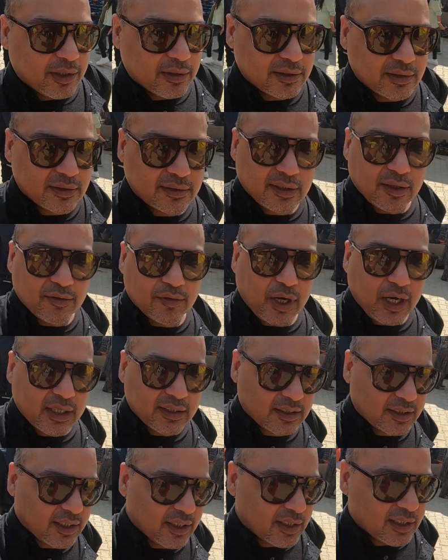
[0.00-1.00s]
because it's a
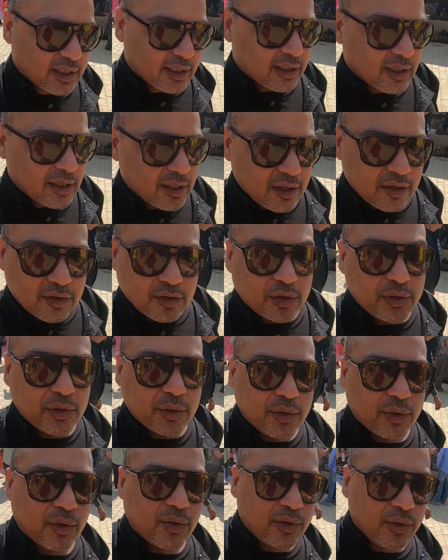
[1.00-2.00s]
vast area, so
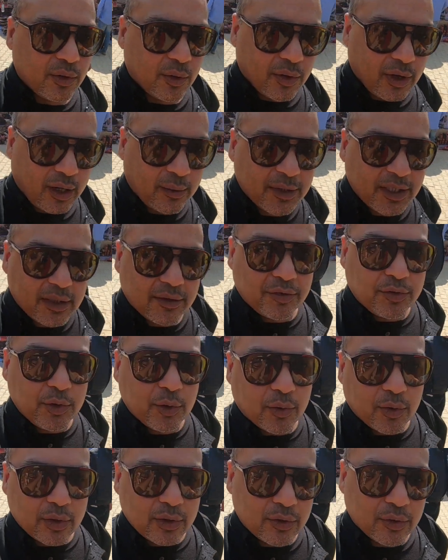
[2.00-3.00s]
you don't know, I mean, if
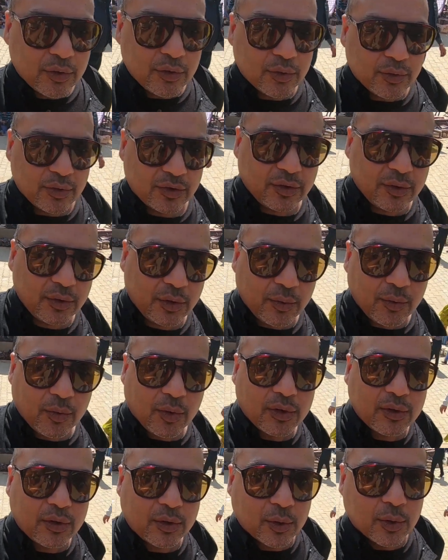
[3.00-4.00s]
you want to use, you don't
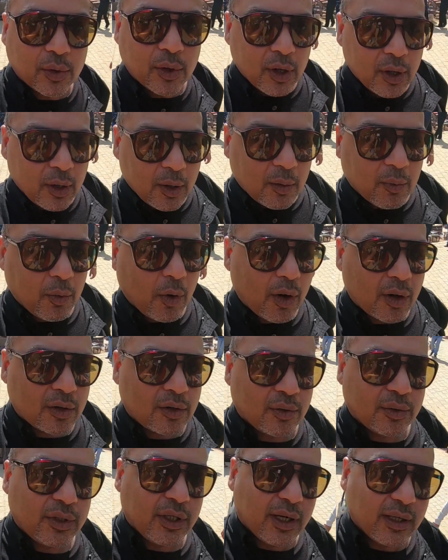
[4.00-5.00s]
want to
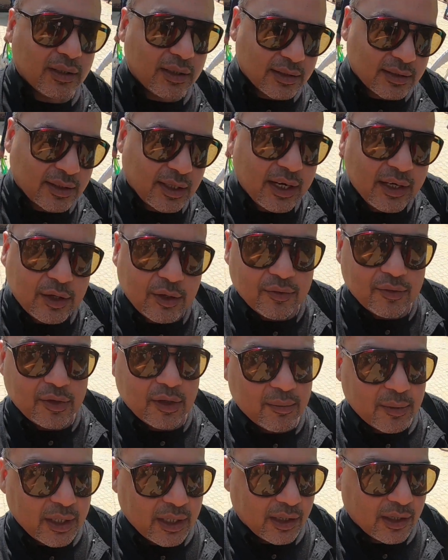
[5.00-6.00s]
walk to the other side of
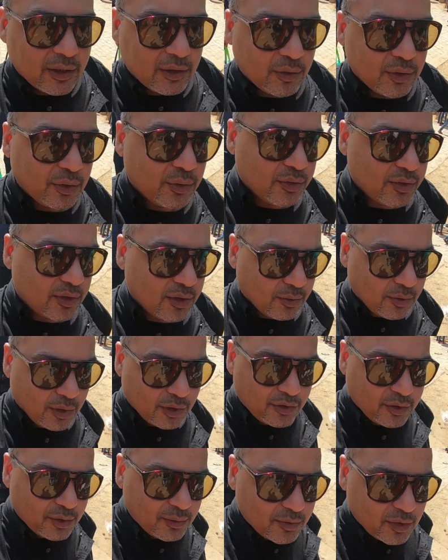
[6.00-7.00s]
the Mela to use the
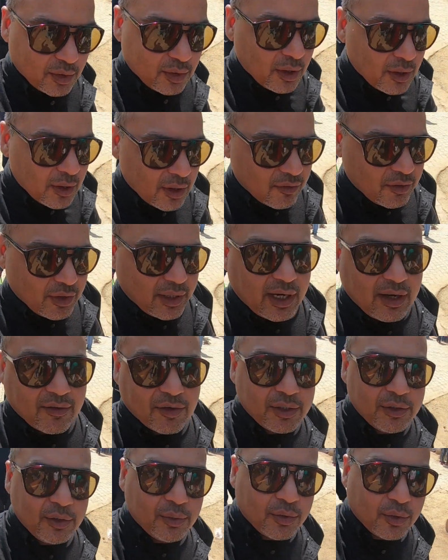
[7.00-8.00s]
washroom, so
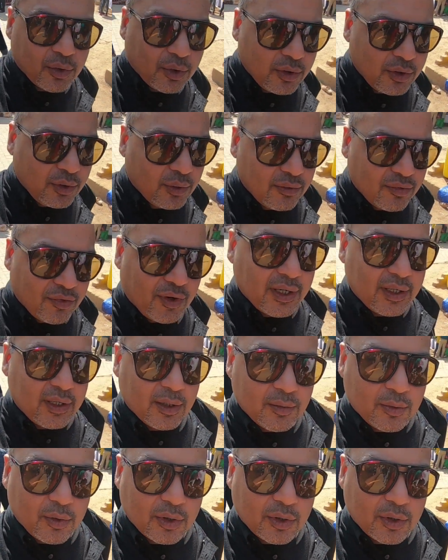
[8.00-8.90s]
wherever you go, you'll find a